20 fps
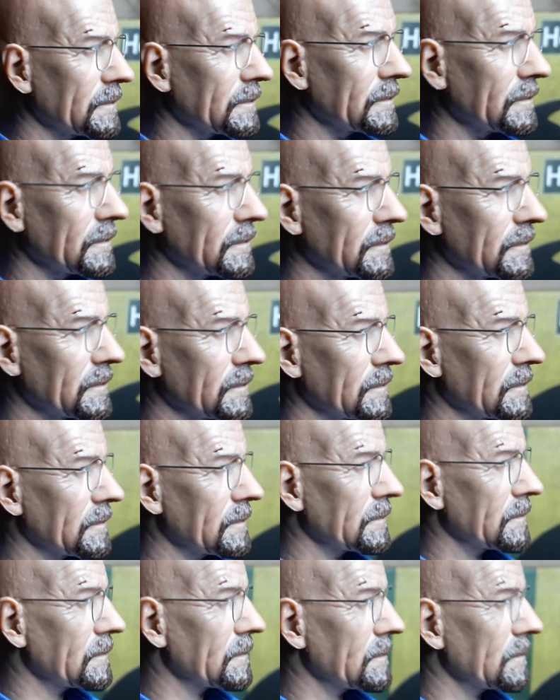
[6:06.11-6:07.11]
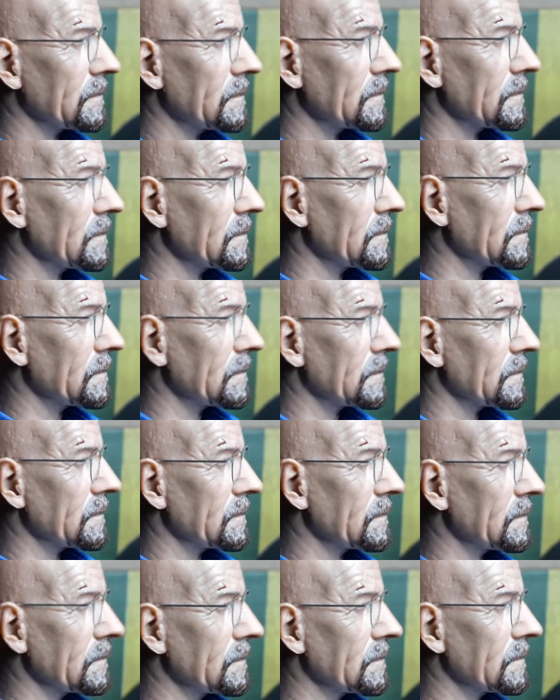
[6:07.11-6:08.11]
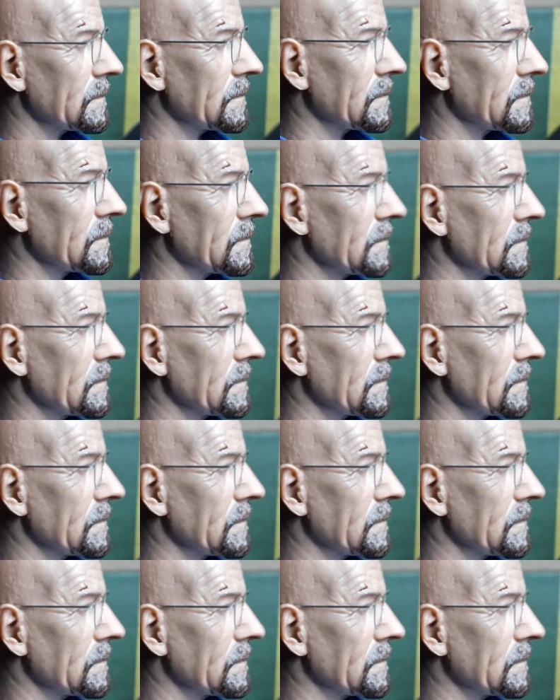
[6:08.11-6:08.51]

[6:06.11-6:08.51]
what people are angry about.